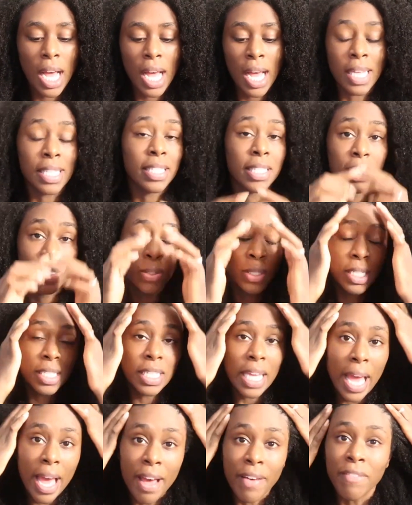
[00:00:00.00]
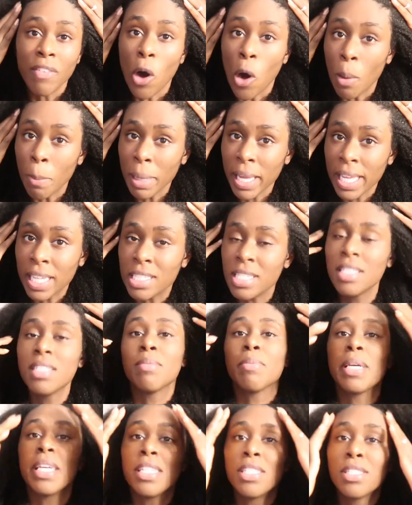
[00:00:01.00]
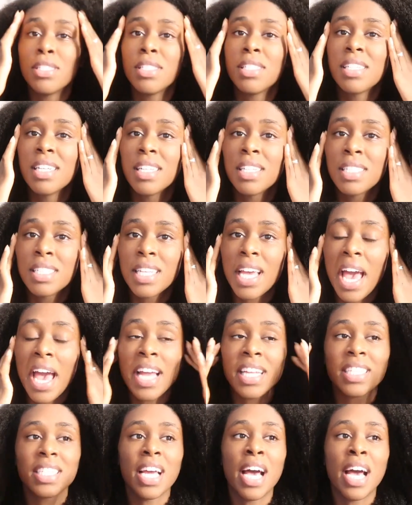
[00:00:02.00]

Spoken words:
I still get to have all my edges. My edges are still intact.